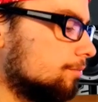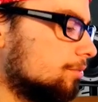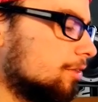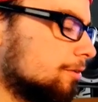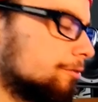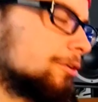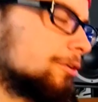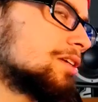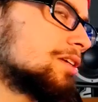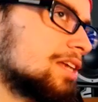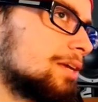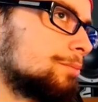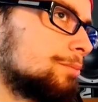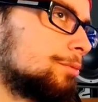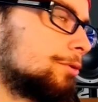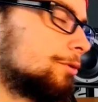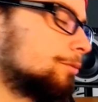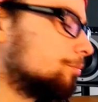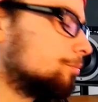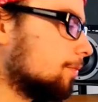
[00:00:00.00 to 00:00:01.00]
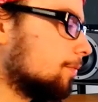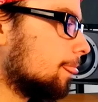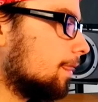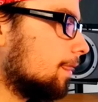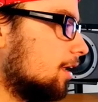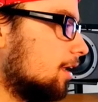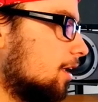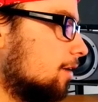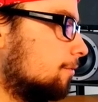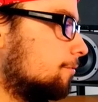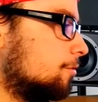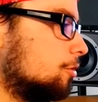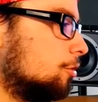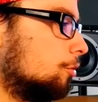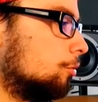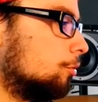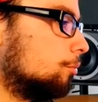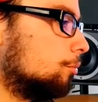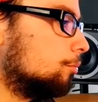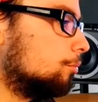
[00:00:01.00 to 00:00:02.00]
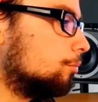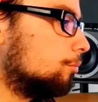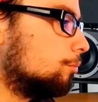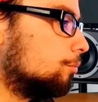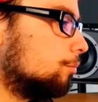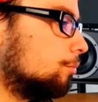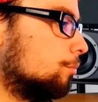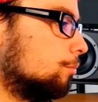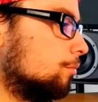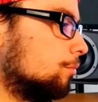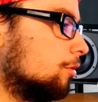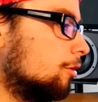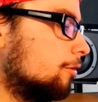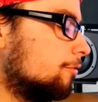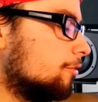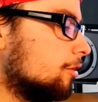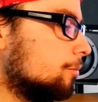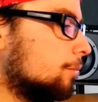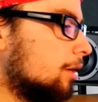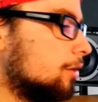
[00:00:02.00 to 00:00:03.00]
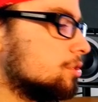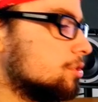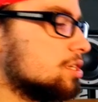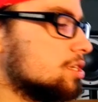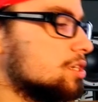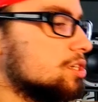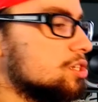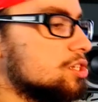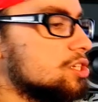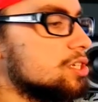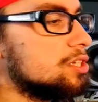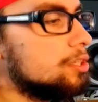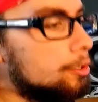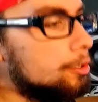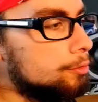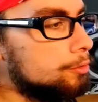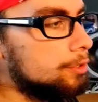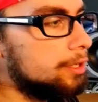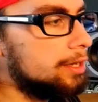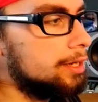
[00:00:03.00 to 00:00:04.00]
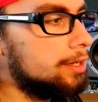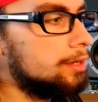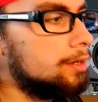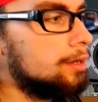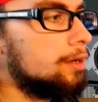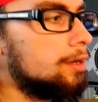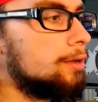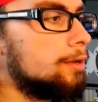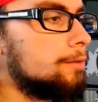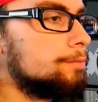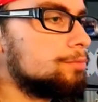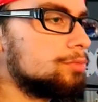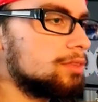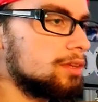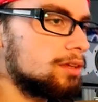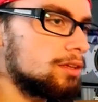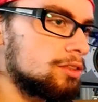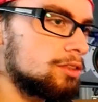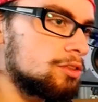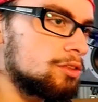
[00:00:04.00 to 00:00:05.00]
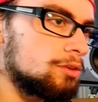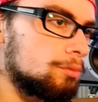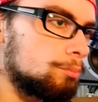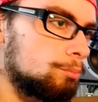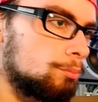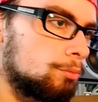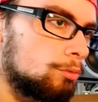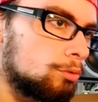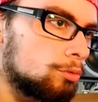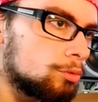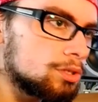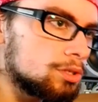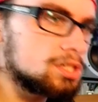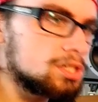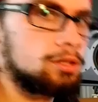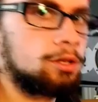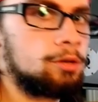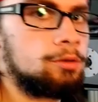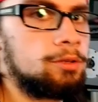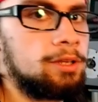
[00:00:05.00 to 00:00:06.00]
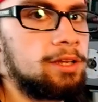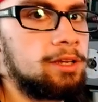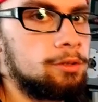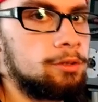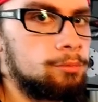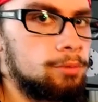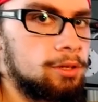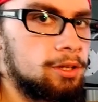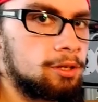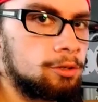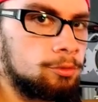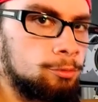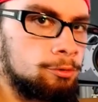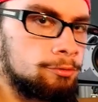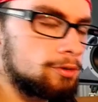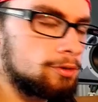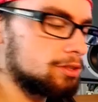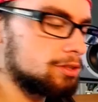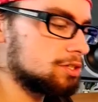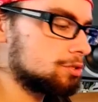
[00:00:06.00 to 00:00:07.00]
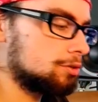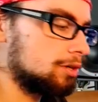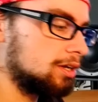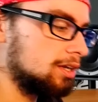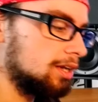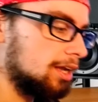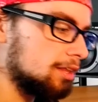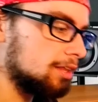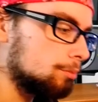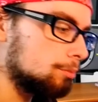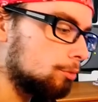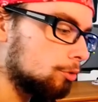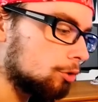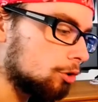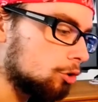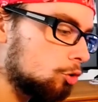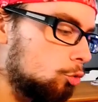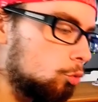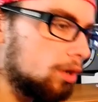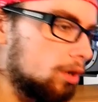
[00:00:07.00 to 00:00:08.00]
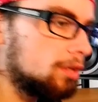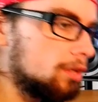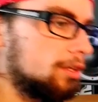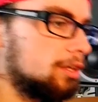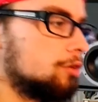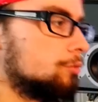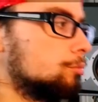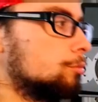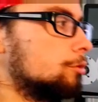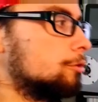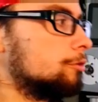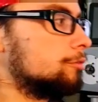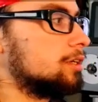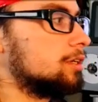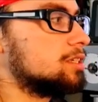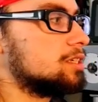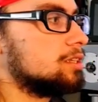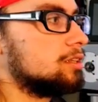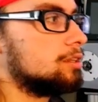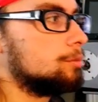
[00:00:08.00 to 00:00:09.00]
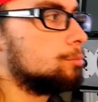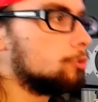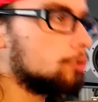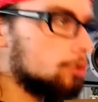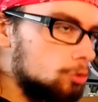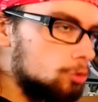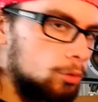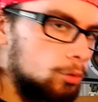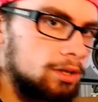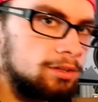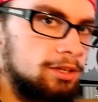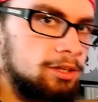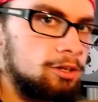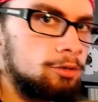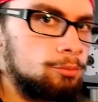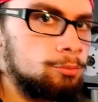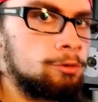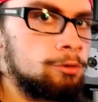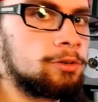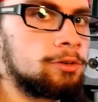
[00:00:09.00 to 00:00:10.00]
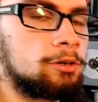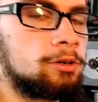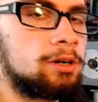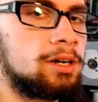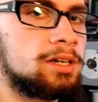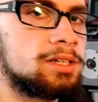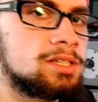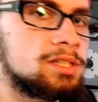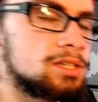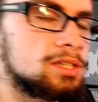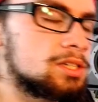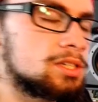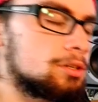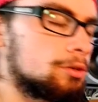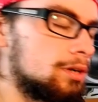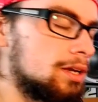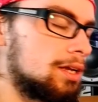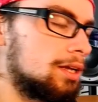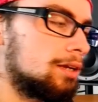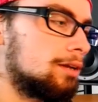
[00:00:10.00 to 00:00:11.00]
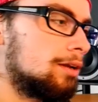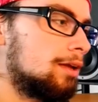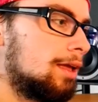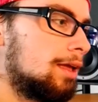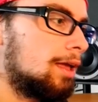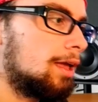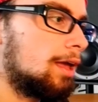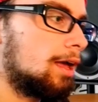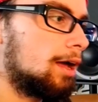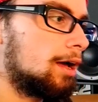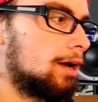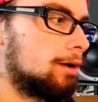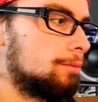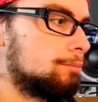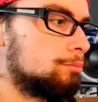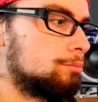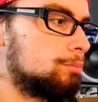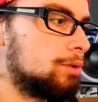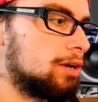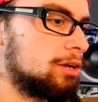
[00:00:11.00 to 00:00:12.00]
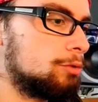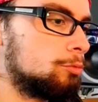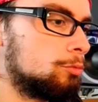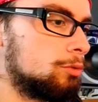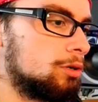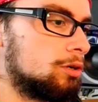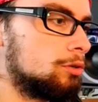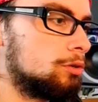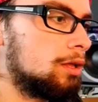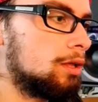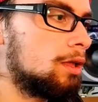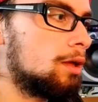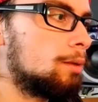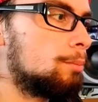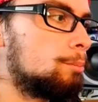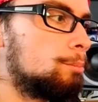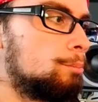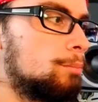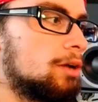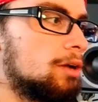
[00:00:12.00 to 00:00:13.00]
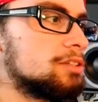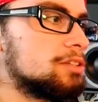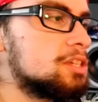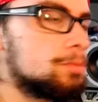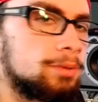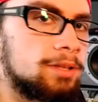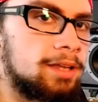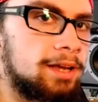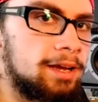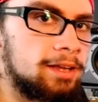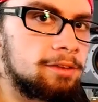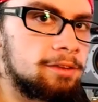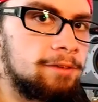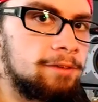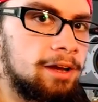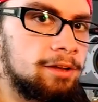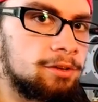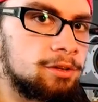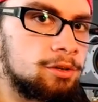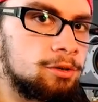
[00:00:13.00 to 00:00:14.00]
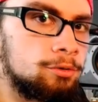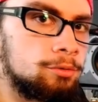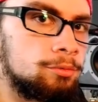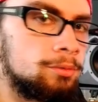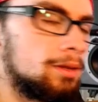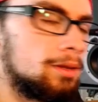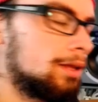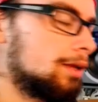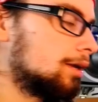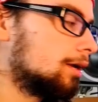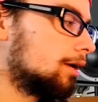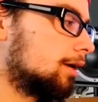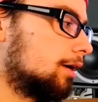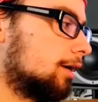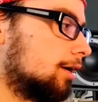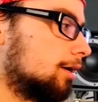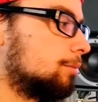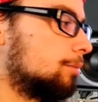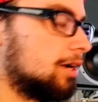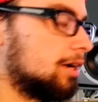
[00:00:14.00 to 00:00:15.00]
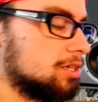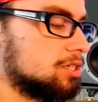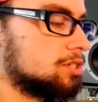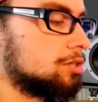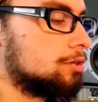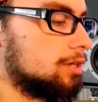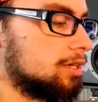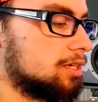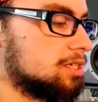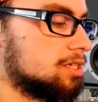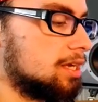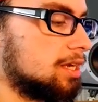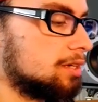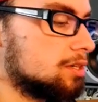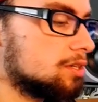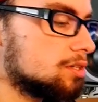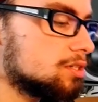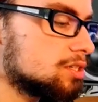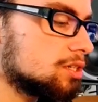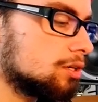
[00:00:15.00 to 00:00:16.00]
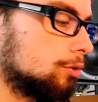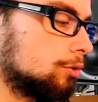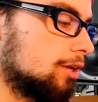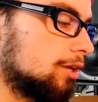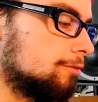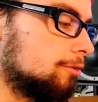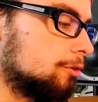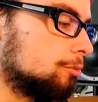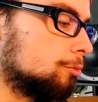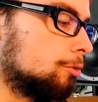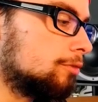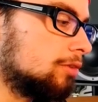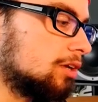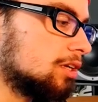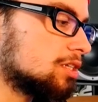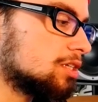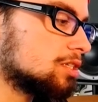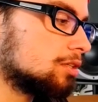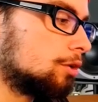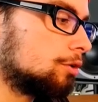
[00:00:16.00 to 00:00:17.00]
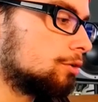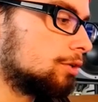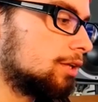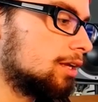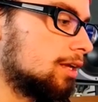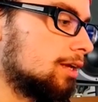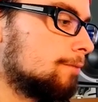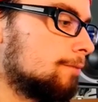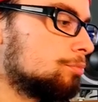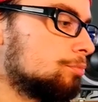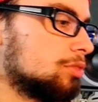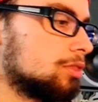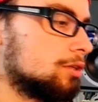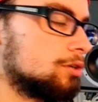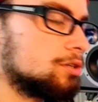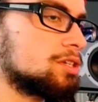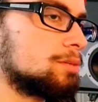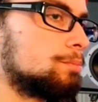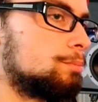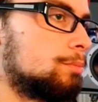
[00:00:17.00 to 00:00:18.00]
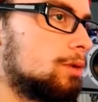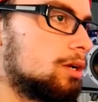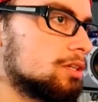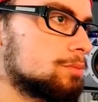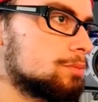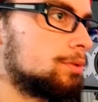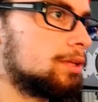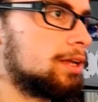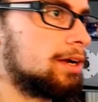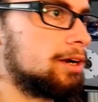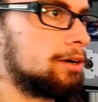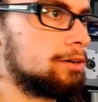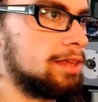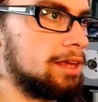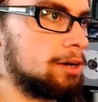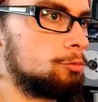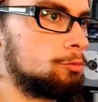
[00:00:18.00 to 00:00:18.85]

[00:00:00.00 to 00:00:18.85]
for example, if you move the mouse slowly, the more slowly it'll move on the screen, and the more quickly you move it, the more quickly it'll move across the screen. But it will multiply the value by a certain extent. So if you're moving it slowly, there's a multiplier that